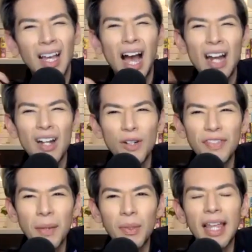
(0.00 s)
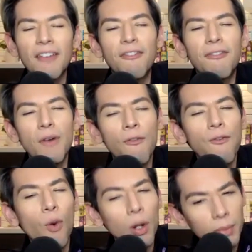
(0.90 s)
i don't know if they were like
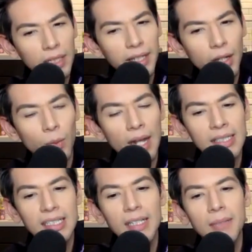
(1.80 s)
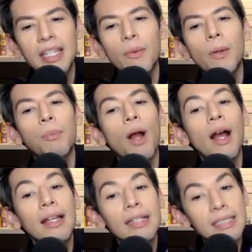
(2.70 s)
formally arrested, but they were
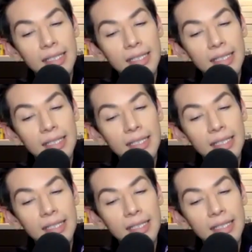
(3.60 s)
brought into